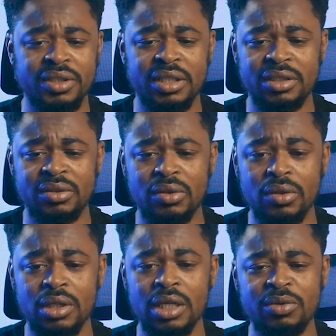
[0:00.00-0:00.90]

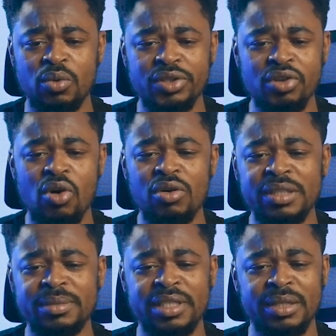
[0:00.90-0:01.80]
HostGator, it was
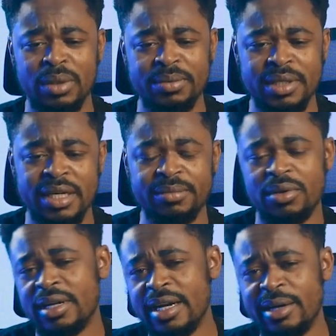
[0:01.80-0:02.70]
unlimited website,
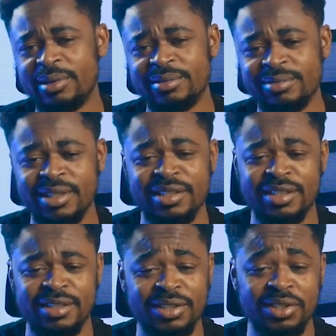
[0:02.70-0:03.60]
but now
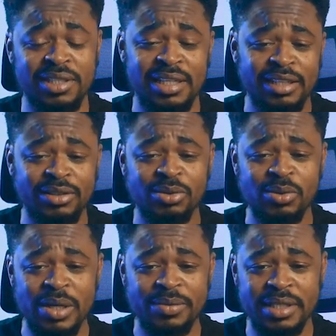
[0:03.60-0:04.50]
it's just like 2
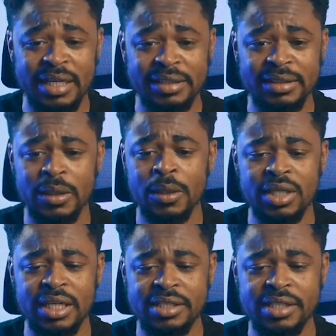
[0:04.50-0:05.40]
websites. So
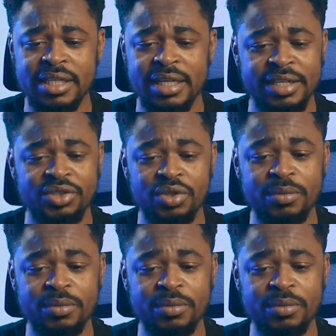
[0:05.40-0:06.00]
you can see here that it's